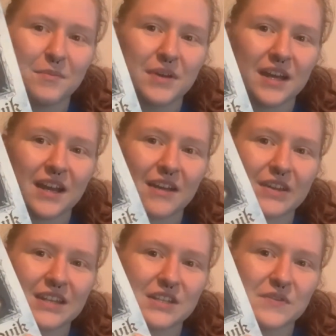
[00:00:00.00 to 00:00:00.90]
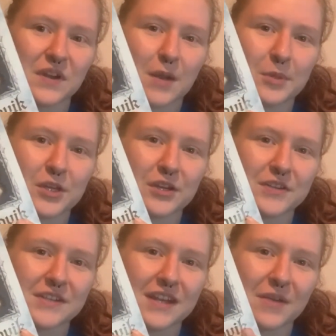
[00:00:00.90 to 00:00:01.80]
but I've had this for a couple
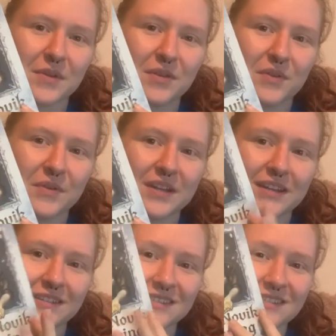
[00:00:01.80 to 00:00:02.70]
years and I really want to read it.